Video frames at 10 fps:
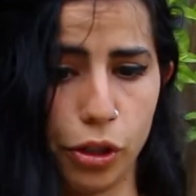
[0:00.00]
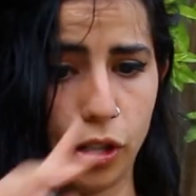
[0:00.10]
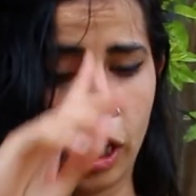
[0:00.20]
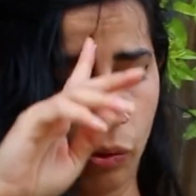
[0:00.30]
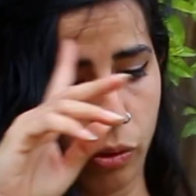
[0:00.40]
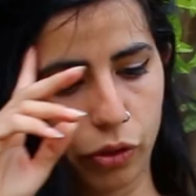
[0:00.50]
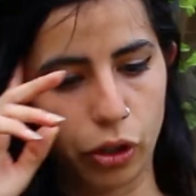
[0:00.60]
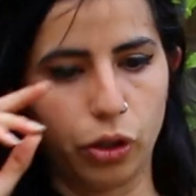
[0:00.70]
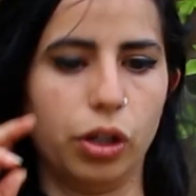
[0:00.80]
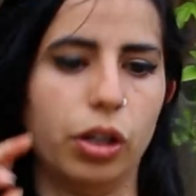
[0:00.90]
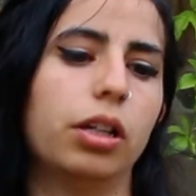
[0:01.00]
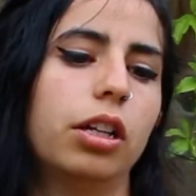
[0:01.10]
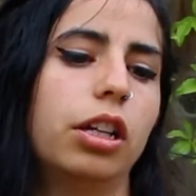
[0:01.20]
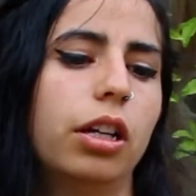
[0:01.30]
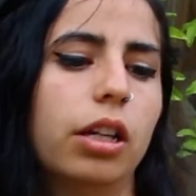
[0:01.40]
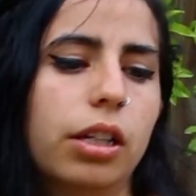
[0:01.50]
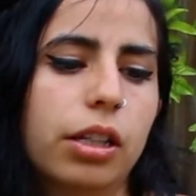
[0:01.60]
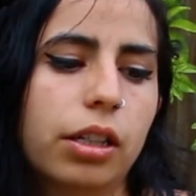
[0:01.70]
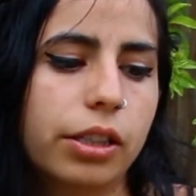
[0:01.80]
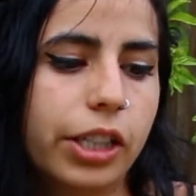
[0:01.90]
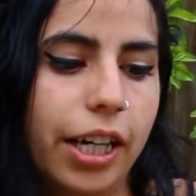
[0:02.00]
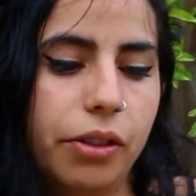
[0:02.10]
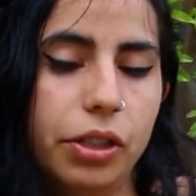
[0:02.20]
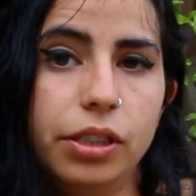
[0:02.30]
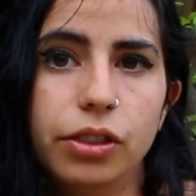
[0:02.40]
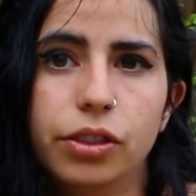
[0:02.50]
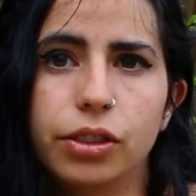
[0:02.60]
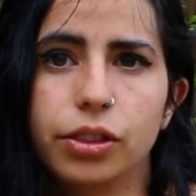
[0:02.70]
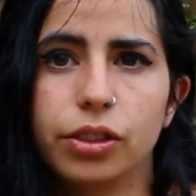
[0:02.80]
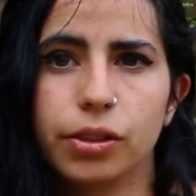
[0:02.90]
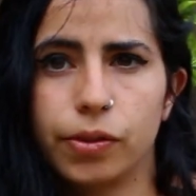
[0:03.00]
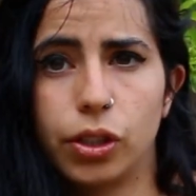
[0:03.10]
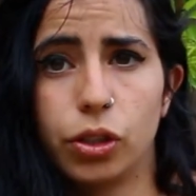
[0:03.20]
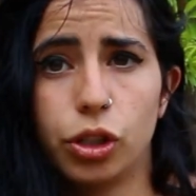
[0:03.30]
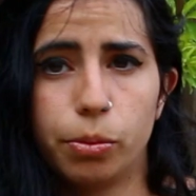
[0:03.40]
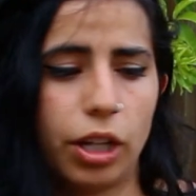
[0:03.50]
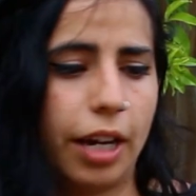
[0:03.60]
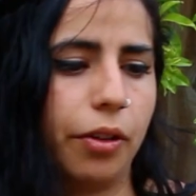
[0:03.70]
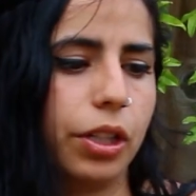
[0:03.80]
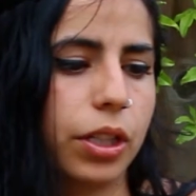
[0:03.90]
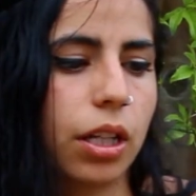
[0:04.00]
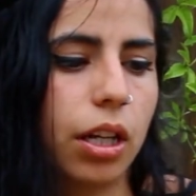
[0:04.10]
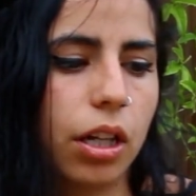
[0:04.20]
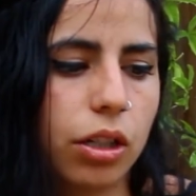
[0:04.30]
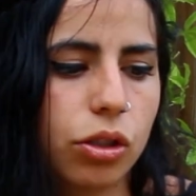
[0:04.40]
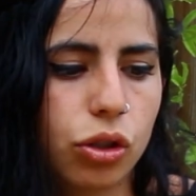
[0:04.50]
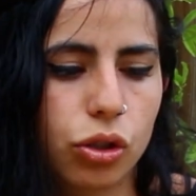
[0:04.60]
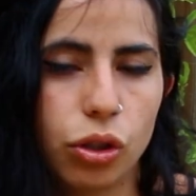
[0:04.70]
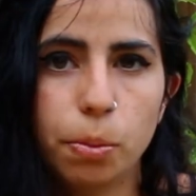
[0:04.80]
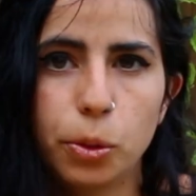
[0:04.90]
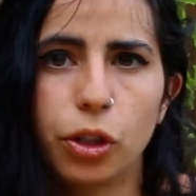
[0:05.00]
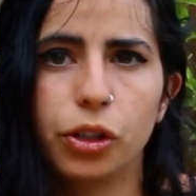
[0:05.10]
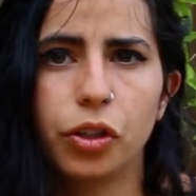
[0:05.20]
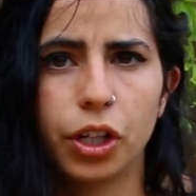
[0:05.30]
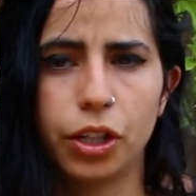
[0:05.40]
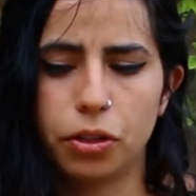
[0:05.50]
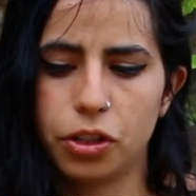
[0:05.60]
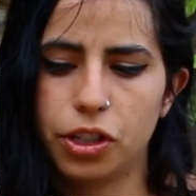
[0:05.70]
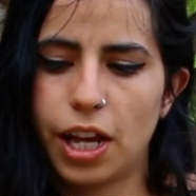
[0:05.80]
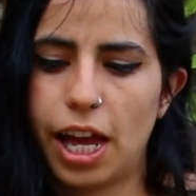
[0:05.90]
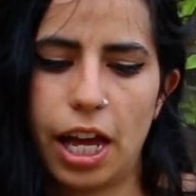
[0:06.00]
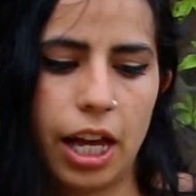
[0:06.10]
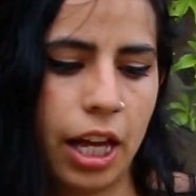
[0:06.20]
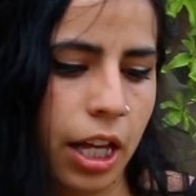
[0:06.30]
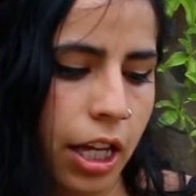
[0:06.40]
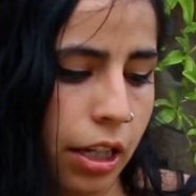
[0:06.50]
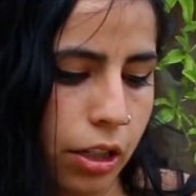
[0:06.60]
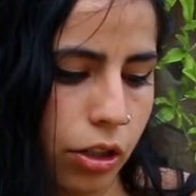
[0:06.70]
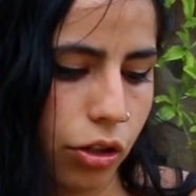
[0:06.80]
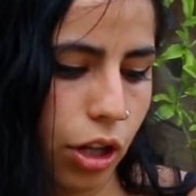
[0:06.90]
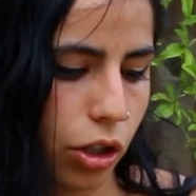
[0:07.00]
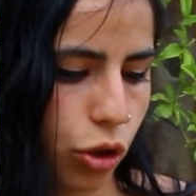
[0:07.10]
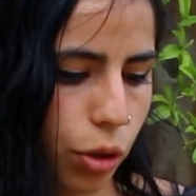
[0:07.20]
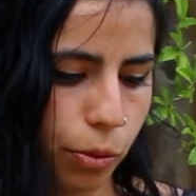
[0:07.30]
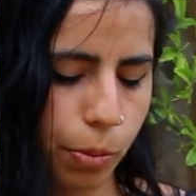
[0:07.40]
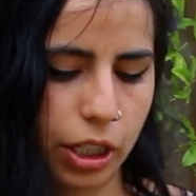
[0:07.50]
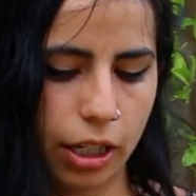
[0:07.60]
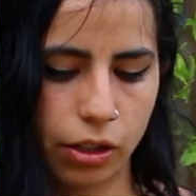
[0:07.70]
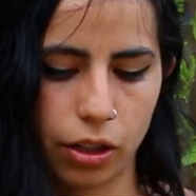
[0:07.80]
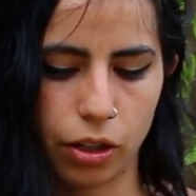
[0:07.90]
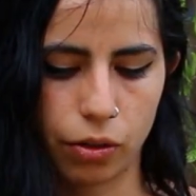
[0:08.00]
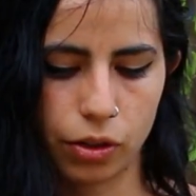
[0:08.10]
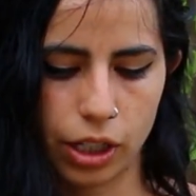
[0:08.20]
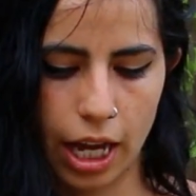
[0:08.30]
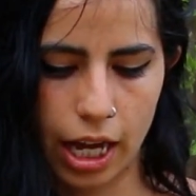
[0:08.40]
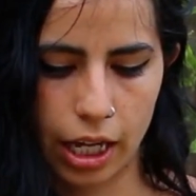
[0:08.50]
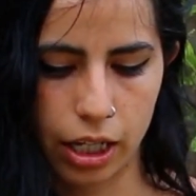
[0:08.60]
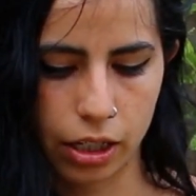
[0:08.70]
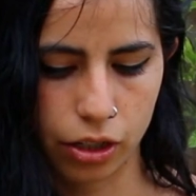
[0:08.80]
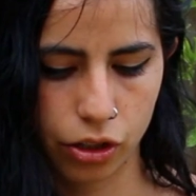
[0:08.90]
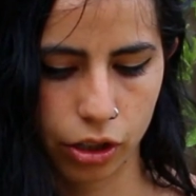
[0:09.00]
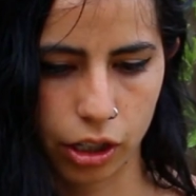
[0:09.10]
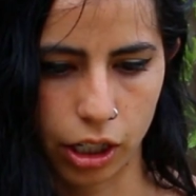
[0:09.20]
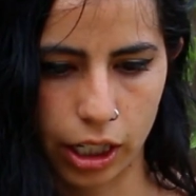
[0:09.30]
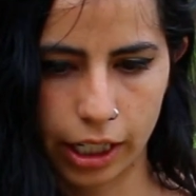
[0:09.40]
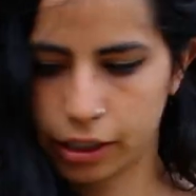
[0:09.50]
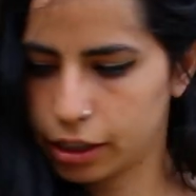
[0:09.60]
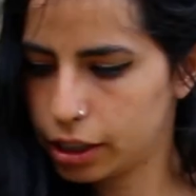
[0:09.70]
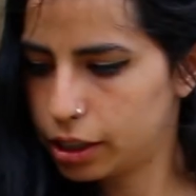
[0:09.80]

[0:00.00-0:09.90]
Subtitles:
So now we've got carrots, we've got chopped carrots, chopped onions, and chopped potatoes and garlic.